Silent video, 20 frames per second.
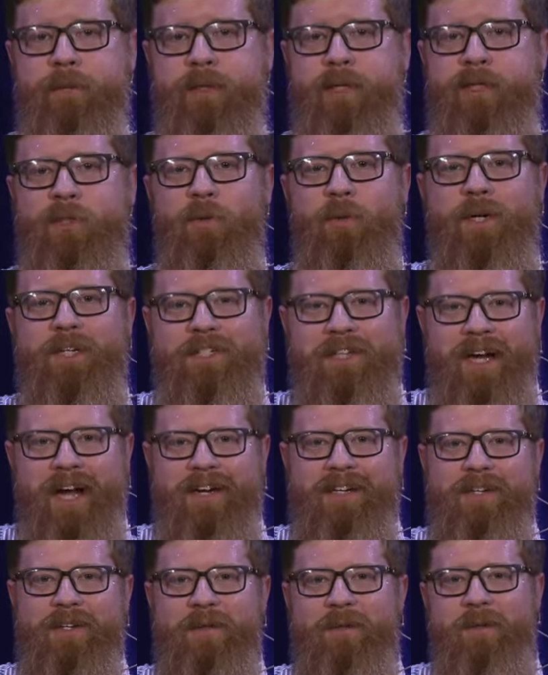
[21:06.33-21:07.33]
And so what does
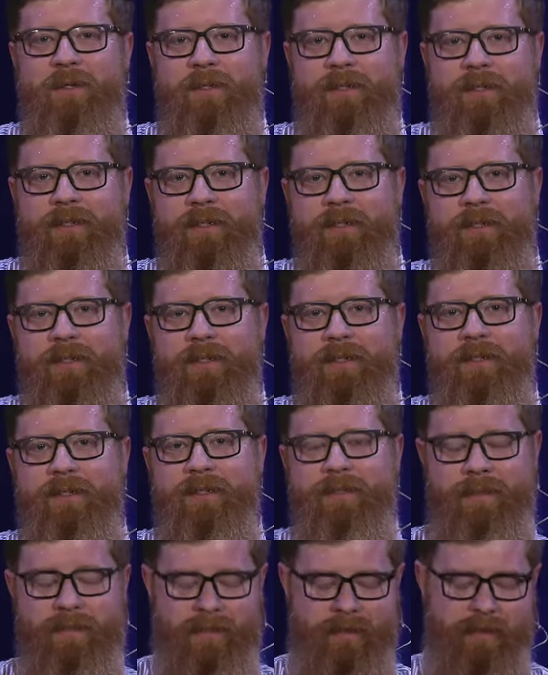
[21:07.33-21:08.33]
God do?
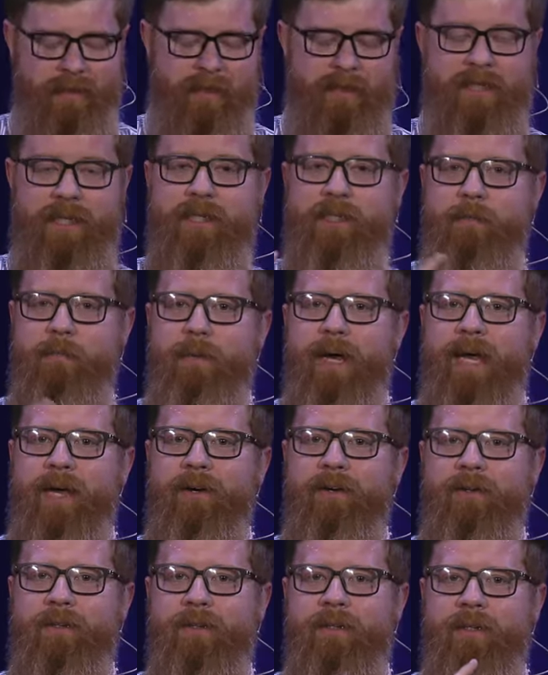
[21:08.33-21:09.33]
He sends a
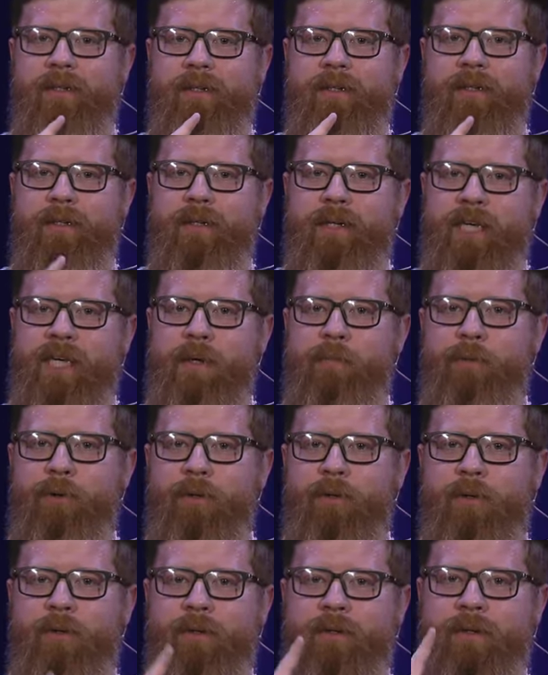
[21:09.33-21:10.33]
male
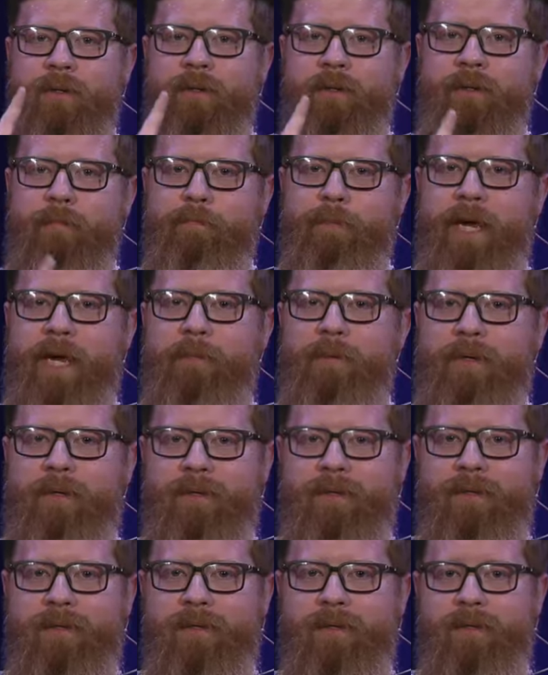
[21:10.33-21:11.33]
Hebrew baby
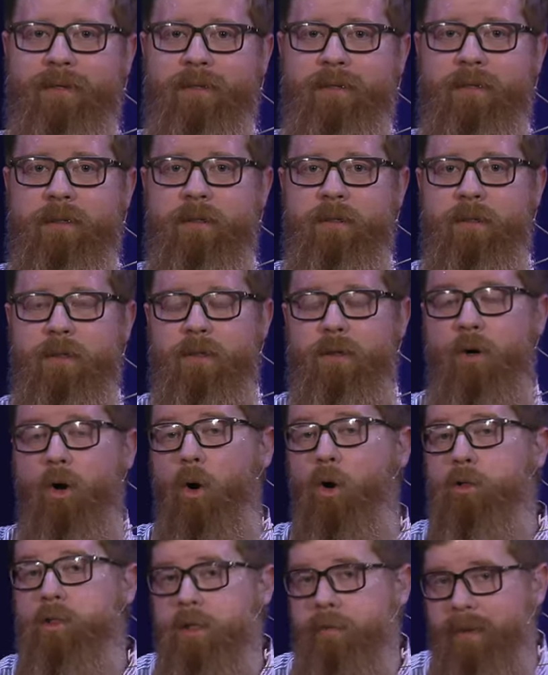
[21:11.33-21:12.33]
who
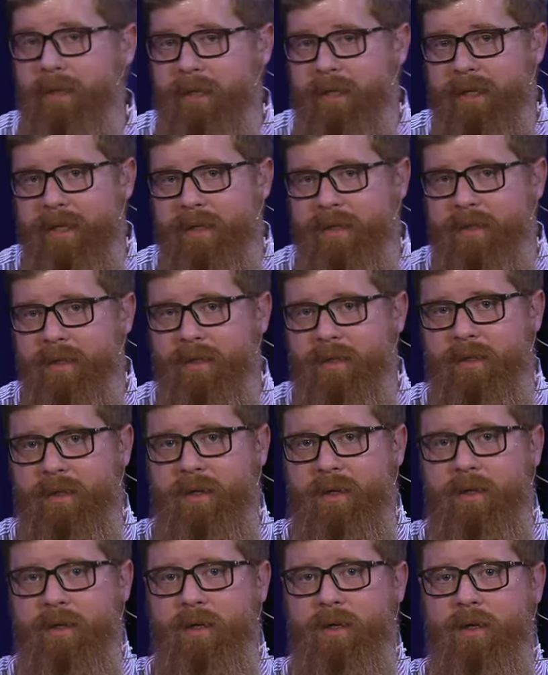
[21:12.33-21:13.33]
ultimately
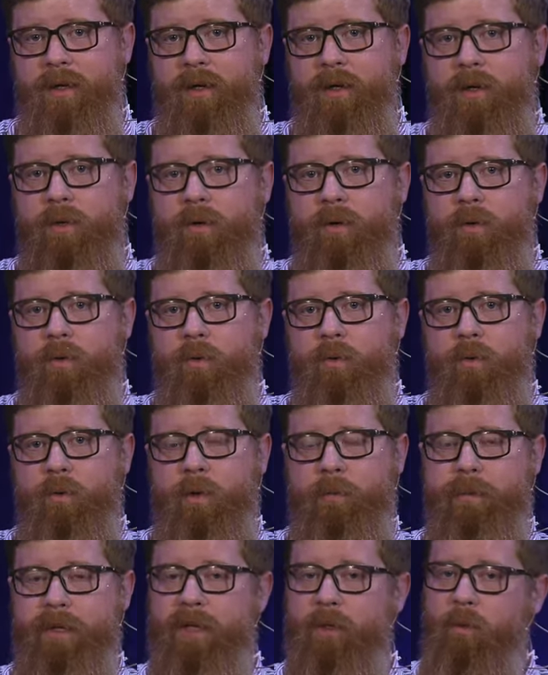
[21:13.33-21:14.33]

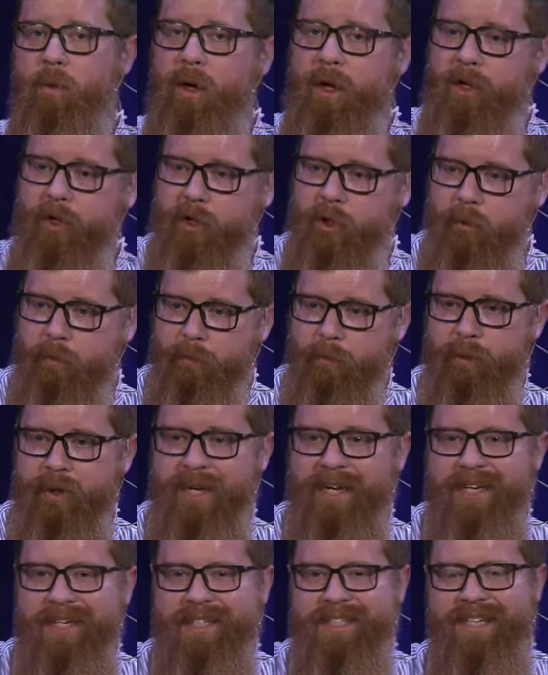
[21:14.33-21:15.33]
would be the one who
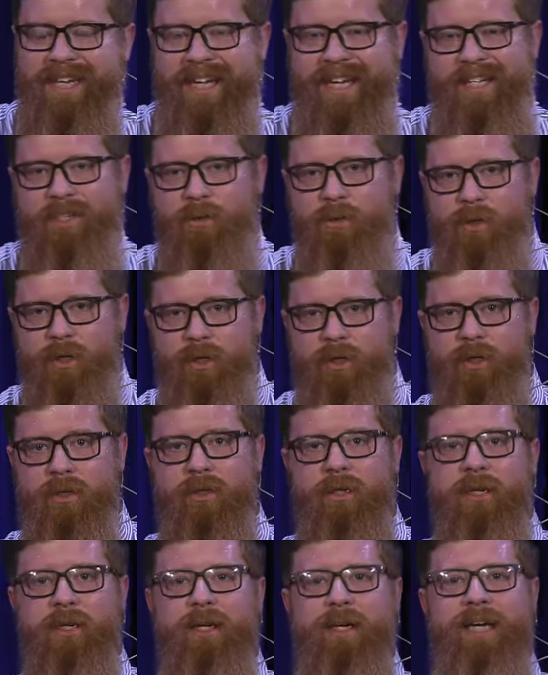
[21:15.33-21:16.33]
brings Israel
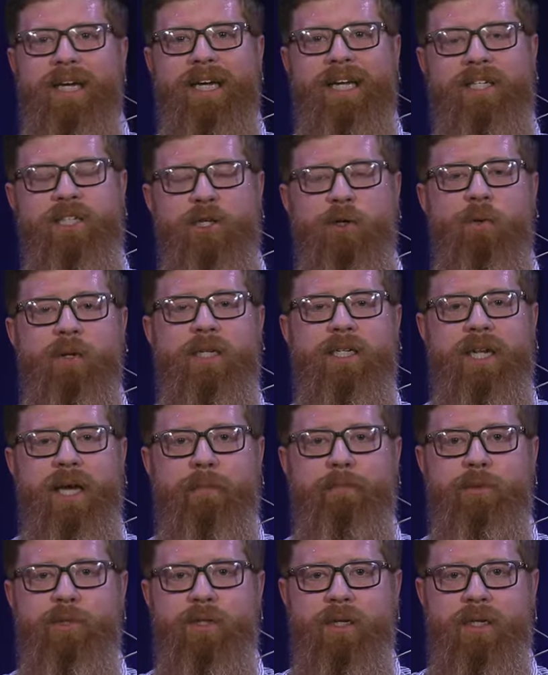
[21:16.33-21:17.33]
into
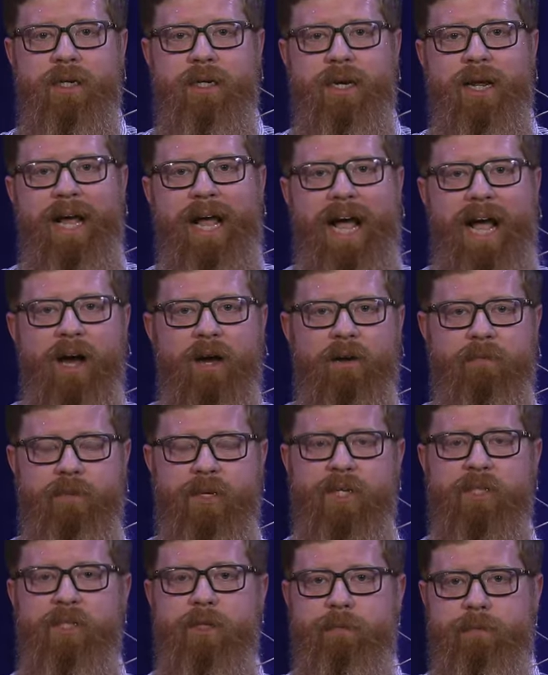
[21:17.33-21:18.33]
redemption out of
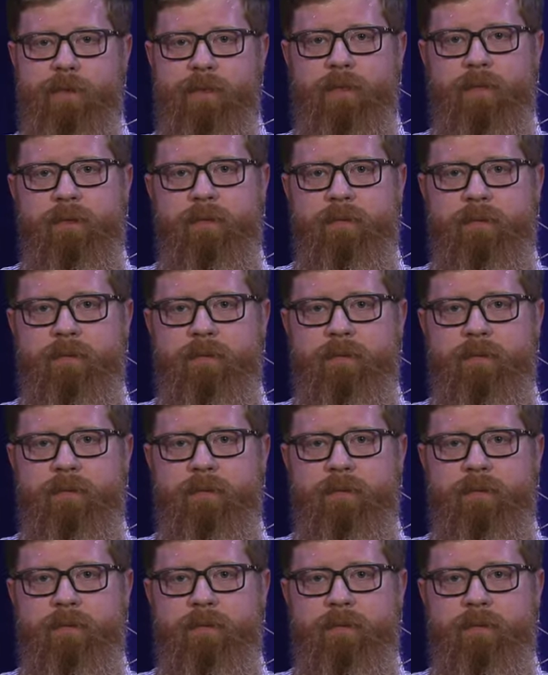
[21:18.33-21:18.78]
Egypt.